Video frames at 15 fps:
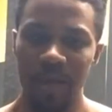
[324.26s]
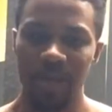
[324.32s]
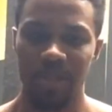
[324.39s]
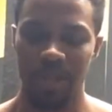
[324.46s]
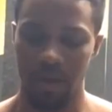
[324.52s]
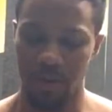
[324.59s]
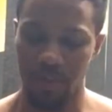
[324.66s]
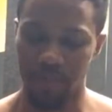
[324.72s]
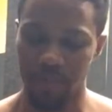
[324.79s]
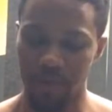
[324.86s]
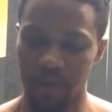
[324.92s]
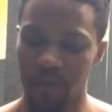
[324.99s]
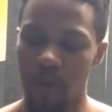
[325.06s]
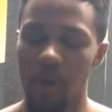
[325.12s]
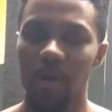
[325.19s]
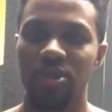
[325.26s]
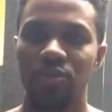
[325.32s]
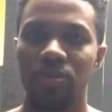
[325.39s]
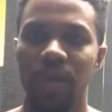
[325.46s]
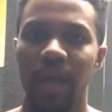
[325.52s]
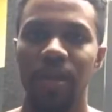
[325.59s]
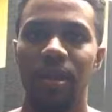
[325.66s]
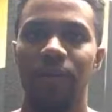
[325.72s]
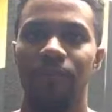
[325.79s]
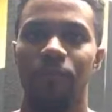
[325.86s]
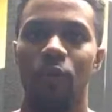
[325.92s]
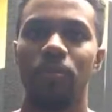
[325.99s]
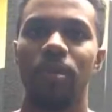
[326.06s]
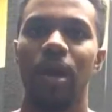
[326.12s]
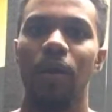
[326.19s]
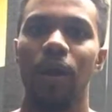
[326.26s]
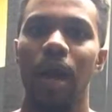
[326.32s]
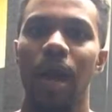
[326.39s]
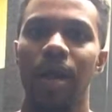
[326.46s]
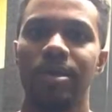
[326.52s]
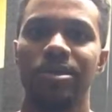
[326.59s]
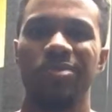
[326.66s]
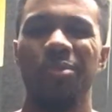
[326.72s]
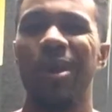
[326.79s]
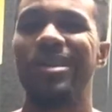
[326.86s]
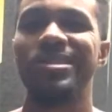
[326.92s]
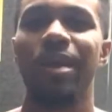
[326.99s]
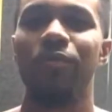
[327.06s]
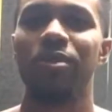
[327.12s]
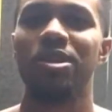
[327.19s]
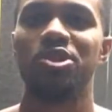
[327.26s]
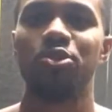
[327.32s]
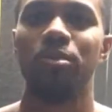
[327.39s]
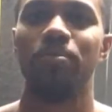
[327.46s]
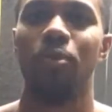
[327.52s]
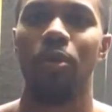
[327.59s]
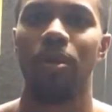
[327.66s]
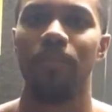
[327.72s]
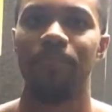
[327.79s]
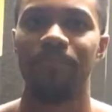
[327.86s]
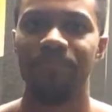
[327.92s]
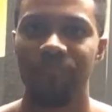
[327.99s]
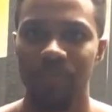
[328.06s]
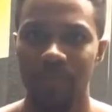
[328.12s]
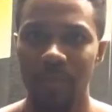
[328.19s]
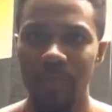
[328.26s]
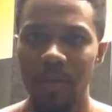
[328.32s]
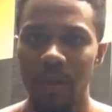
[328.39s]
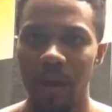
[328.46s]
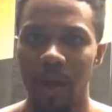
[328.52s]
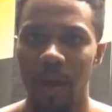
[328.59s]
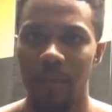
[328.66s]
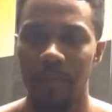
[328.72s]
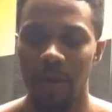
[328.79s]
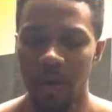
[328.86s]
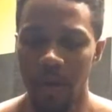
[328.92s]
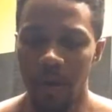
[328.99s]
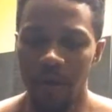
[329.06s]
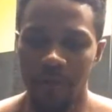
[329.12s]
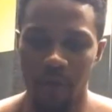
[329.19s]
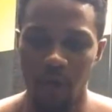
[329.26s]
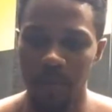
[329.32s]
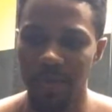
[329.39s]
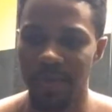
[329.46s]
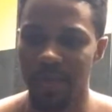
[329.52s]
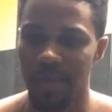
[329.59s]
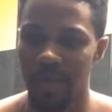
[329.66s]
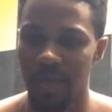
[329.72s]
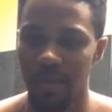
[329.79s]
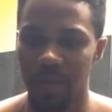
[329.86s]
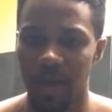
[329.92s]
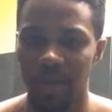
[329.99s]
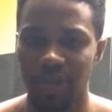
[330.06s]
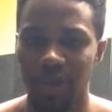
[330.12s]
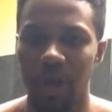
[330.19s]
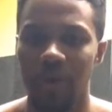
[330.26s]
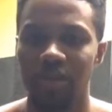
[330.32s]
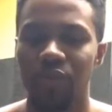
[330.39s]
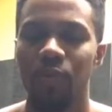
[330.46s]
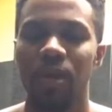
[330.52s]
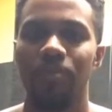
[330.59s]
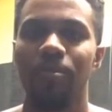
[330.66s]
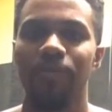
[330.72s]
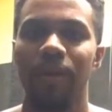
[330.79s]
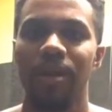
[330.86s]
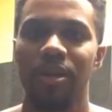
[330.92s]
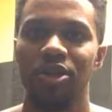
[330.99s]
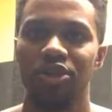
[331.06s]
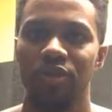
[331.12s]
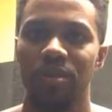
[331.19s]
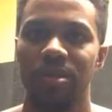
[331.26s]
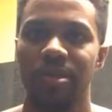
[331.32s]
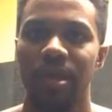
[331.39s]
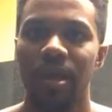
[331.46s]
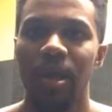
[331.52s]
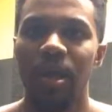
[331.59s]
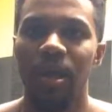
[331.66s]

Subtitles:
So just focus on getting that form down, guys. Weight's not really too important. Form is key because you also want to prevent injuries.